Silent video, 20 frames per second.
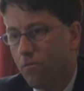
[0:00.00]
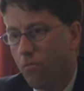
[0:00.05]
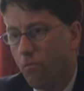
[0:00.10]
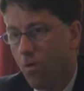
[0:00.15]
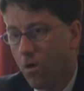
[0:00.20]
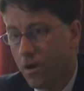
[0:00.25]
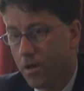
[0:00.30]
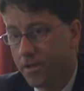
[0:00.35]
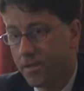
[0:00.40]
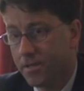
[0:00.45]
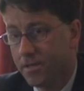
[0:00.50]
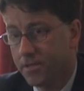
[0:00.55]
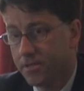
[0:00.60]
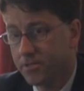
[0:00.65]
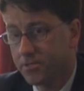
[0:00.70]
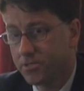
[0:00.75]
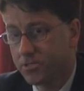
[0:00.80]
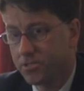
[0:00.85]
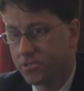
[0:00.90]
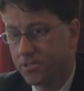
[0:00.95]
one
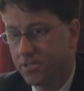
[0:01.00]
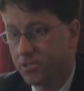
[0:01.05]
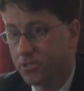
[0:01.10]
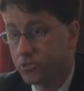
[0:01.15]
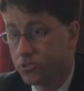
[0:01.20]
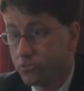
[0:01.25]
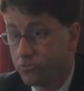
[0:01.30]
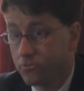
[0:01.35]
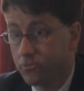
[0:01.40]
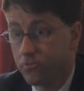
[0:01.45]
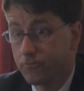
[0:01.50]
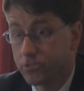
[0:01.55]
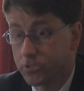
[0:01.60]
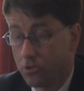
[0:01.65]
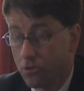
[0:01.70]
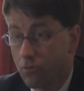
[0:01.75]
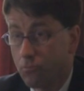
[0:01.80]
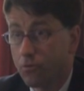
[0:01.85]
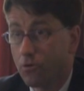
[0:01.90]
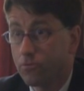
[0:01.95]
is the issue of
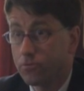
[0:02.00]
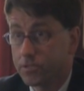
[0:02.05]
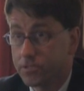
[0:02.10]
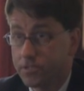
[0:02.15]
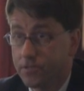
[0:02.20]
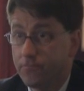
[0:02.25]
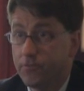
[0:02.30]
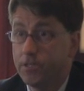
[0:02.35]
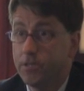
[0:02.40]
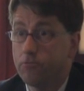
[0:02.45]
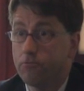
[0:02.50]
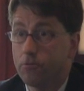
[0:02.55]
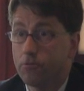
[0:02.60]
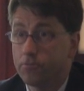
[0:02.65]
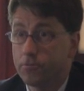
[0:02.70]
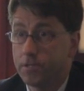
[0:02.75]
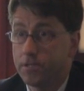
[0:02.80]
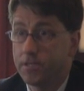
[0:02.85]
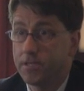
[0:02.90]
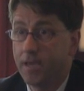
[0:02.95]
slow productivity
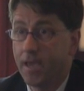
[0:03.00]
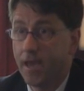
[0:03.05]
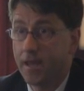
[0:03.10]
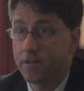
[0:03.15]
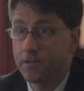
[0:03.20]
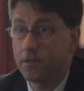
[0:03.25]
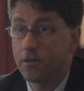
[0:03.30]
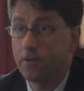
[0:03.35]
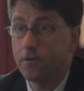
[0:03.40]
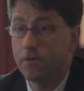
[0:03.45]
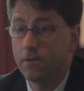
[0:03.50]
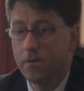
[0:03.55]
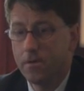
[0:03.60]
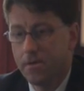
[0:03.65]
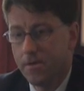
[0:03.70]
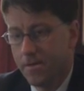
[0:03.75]
growth in Canada.